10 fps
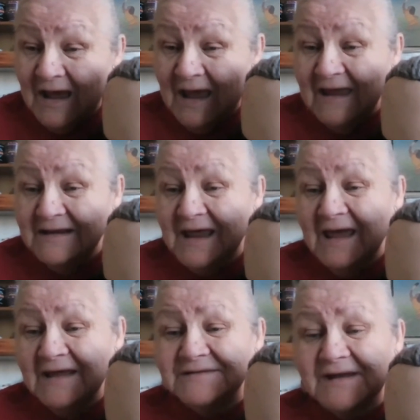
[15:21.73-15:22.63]
And
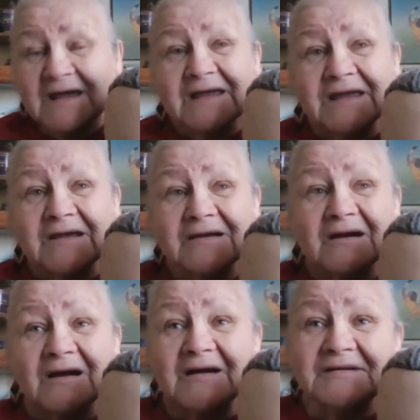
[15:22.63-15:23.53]
as I
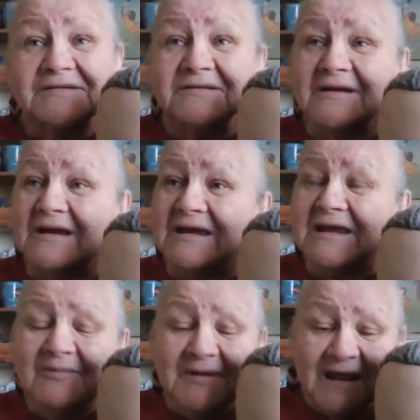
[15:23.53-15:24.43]

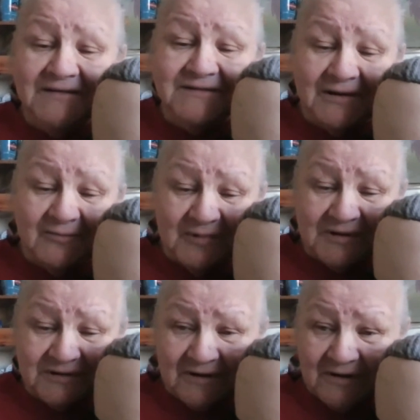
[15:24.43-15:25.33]
even as I was